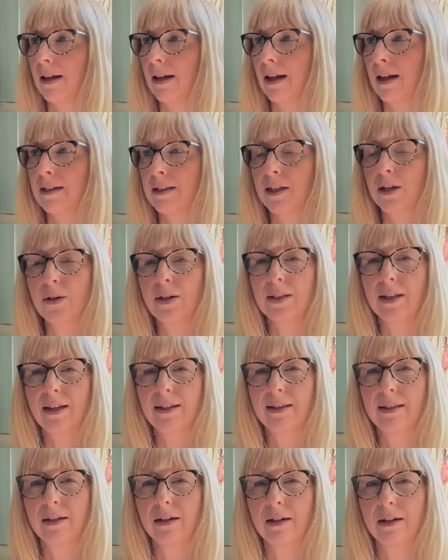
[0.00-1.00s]
As soon as I
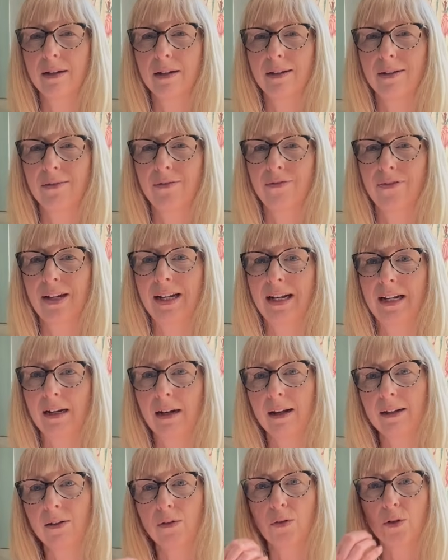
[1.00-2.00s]
start feeling
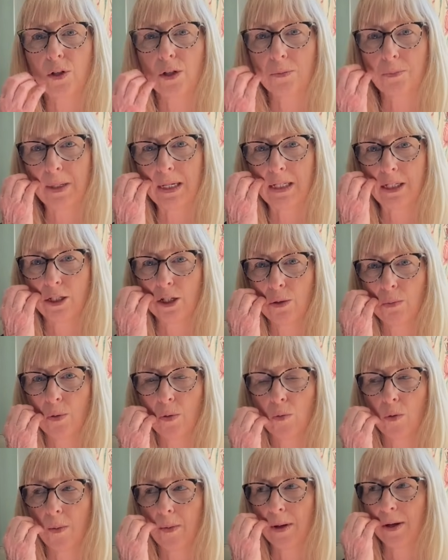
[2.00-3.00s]
like I've got to be
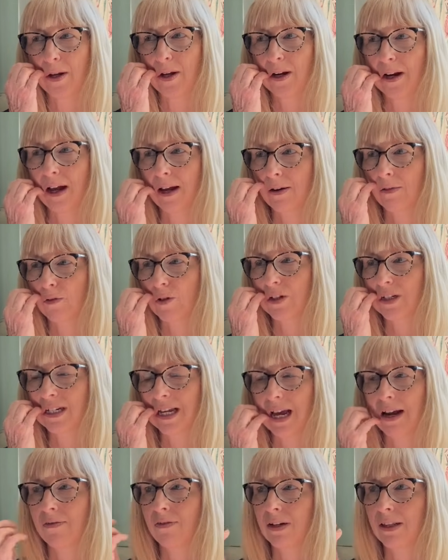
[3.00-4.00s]
superwoman and I've got to
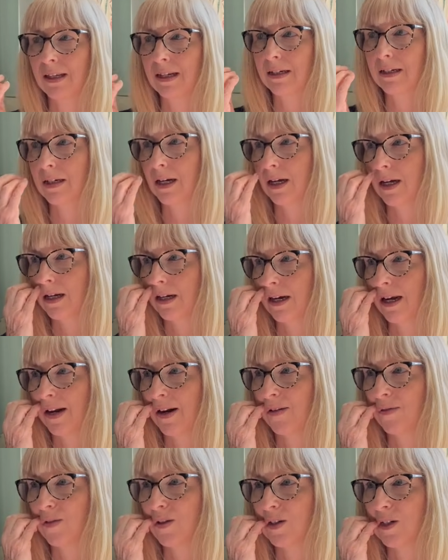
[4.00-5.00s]
get everything done and
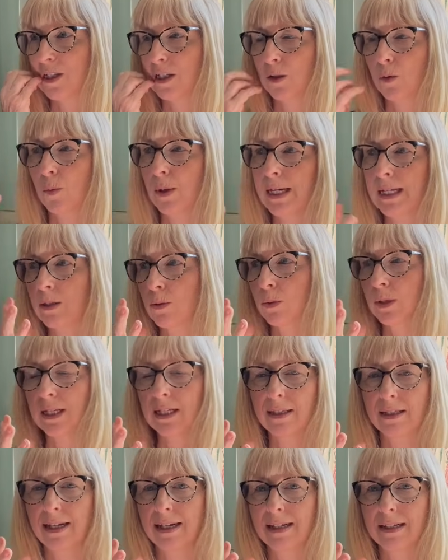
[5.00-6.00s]
I've got to squeeze all
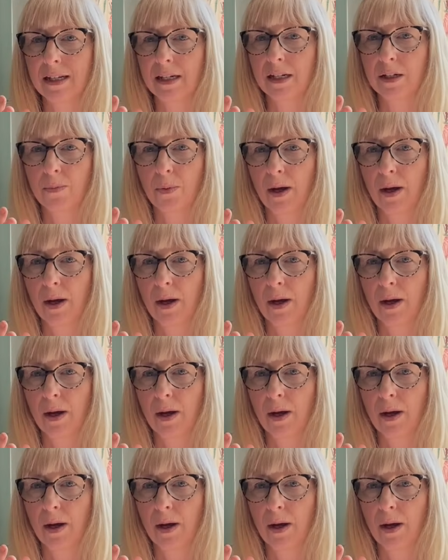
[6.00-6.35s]
these things into